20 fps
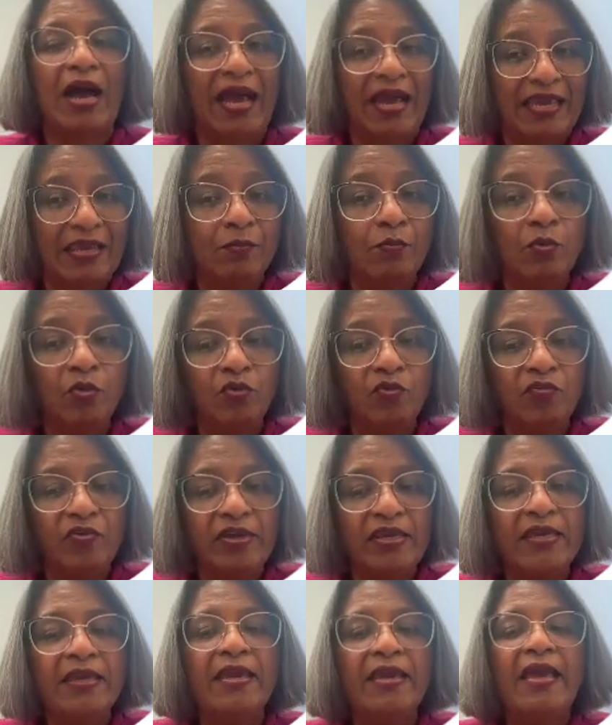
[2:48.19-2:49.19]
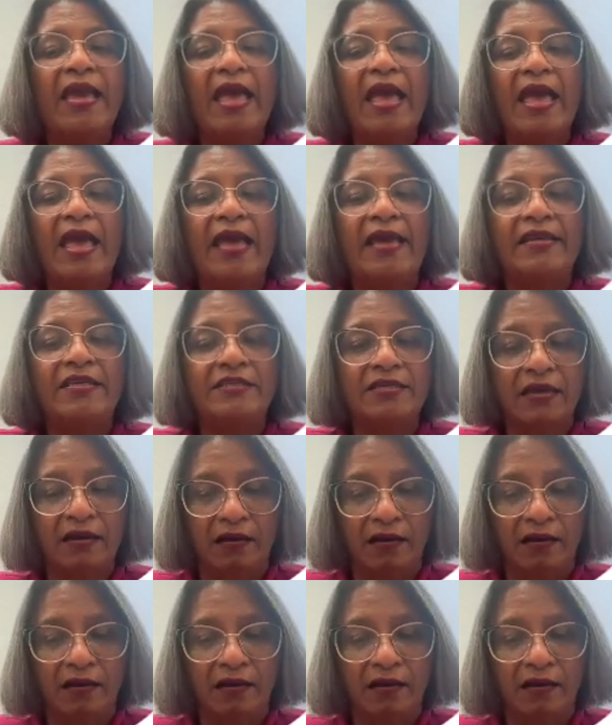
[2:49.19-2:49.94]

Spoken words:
iMovie and